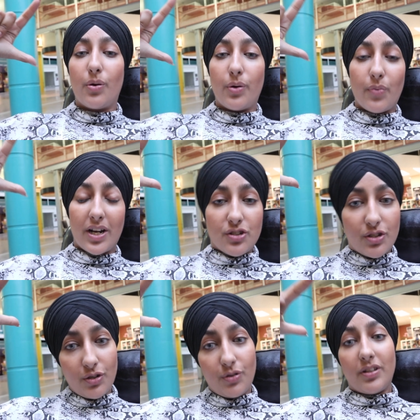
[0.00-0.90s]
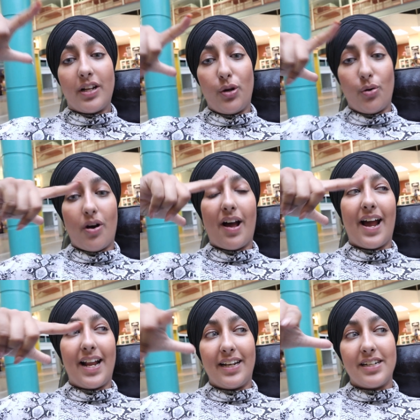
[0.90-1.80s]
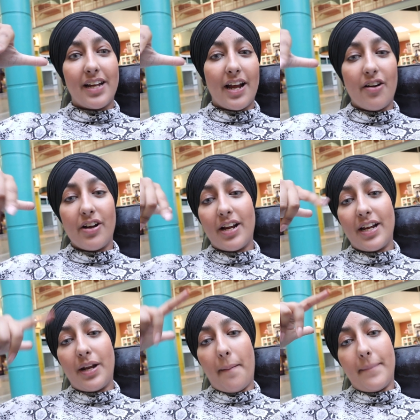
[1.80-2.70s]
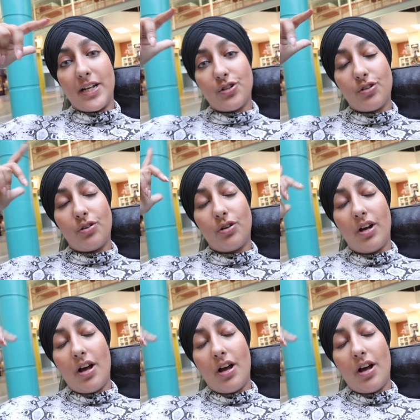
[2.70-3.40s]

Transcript: We went to the little island area in the middle